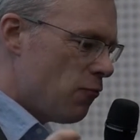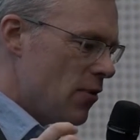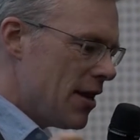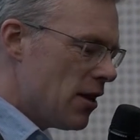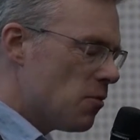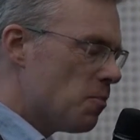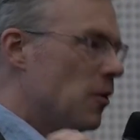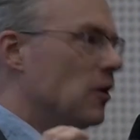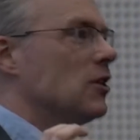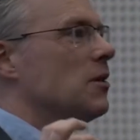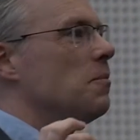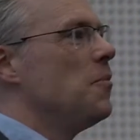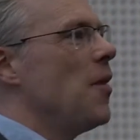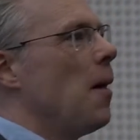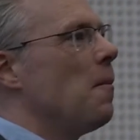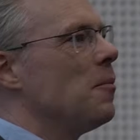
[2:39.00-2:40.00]
we could put
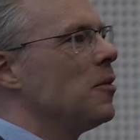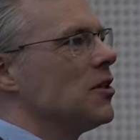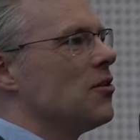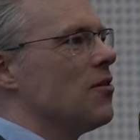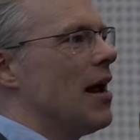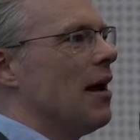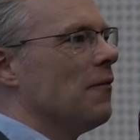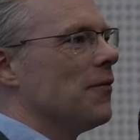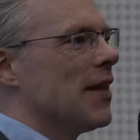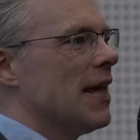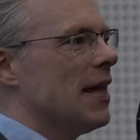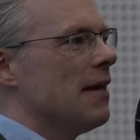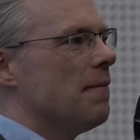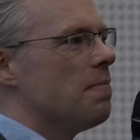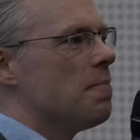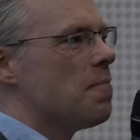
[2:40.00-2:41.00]
some numbers around it,